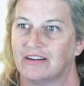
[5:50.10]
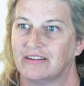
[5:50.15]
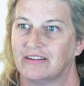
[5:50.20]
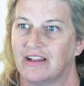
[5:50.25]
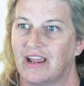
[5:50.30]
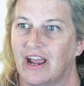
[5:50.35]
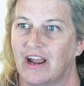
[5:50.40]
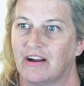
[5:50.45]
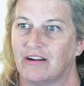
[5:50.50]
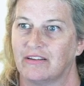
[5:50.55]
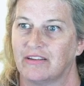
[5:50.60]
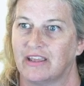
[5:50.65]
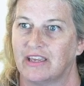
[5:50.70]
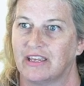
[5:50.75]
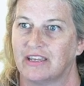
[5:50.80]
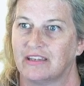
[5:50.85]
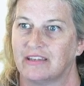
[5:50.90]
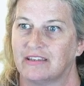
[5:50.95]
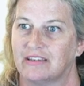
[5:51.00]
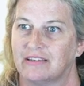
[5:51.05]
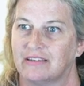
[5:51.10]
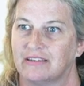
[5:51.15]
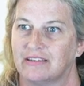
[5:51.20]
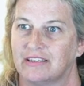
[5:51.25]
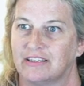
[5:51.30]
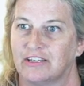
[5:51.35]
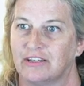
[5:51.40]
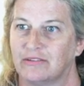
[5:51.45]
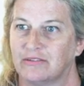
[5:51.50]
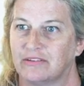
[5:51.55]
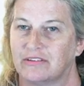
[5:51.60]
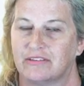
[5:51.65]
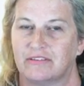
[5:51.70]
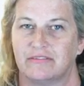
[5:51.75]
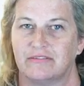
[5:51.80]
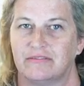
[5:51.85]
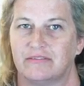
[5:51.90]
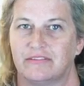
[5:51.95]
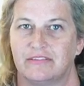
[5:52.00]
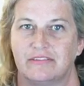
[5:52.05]
are like you know
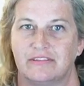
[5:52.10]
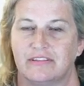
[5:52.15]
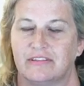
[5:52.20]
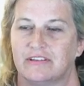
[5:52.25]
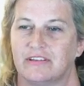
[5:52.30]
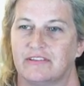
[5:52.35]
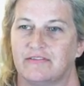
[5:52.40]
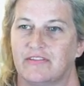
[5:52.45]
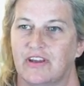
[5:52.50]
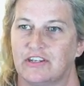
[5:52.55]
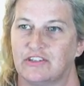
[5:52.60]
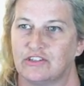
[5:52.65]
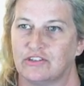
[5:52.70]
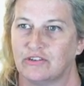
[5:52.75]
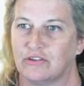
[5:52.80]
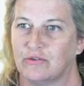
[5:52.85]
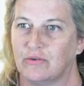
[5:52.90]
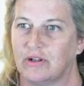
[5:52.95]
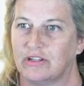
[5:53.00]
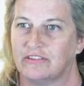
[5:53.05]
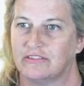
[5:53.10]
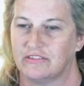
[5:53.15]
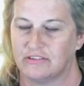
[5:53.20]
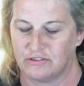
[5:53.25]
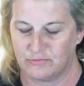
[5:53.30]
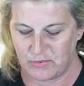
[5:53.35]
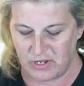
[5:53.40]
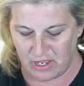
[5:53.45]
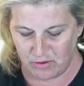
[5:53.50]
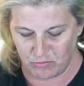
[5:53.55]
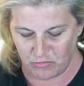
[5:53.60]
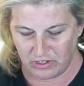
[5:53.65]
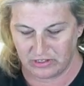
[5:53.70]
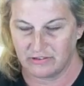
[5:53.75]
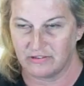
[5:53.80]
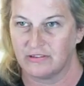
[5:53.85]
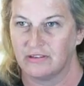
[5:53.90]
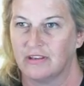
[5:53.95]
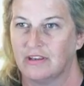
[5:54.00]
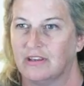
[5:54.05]
conventional ones and spam
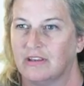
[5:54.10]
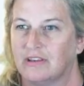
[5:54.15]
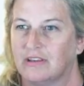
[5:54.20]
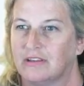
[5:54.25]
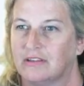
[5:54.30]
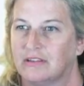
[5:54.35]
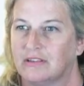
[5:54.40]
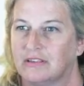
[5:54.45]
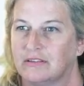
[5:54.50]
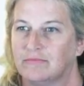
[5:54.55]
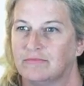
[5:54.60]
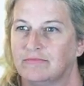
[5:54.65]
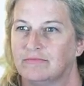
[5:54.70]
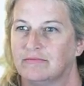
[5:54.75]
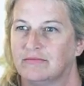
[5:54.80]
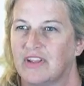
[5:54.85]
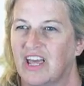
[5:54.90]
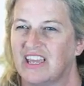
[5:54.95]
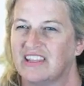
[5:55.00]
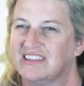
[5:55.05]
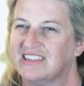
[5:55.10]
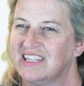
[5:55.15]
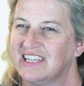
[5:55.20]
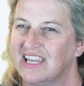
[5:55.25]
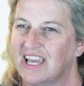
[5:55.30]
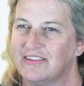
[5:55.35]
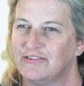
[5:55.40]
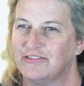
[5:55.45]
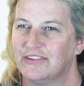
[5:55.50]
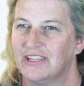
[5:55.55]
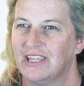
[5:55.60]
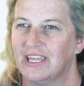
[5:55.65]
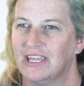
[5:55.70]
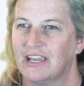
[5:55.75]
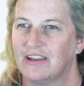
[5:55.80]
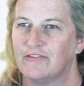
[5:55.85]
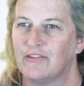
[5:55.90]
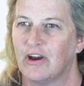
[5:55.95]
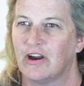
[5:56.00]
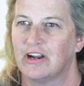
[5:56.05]
ones. Hmm, I think I feel like
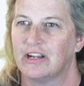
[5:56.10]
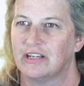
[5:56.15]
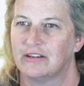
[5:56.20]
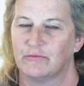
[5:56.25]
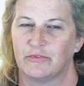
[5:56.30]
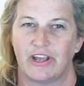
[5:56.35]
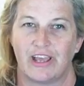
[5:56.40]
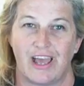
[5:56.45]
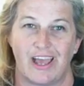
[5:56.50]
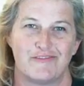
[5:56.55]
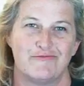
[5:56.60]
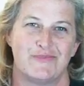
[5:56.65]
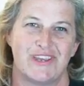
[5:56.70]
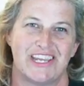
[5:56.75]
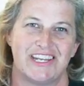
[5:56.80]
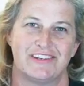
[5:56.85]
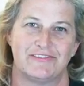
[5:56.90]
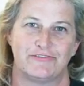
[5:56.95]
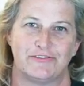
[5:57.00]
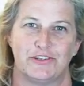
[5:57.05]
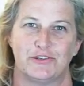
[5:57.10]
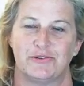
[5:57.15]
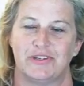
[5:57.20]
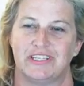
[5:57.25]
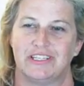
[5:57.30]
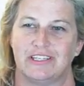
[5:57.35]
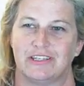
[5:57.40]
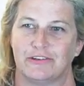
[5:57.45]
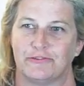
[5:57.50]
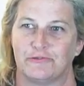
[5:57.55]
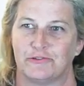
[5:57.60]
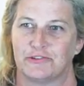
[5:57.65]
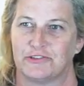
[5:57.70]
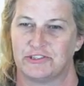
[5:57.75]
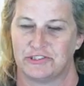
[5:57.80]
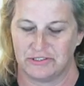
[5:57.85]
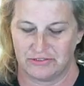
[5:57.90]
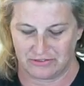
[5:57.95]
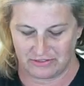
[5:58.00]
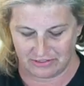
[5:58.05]
I've already I've made a few in here for
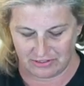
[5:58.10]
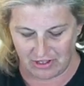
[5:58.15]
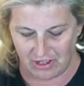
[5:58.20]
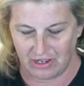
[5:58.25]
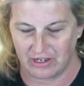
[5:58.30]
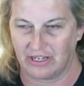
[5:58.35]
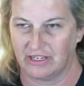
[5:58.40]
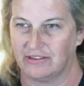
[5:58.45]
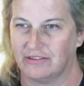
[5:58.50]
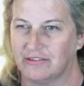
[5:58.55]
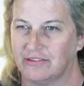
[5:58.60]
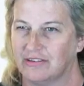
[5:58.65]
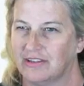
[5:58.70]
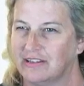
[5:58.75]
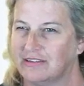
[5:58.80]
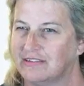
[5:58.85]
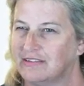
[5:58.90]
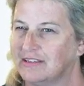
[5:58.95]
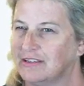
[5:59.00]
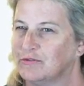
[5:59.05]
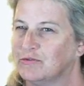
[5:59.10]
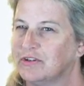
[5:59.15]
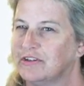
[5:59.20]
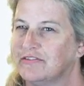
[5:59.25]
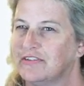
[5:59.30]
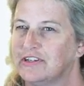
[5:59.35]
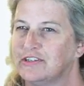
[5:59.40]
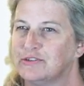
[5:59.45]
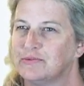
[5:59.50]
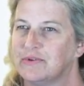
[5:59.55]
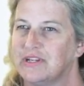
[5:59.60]
student logins. So let's see. What if I do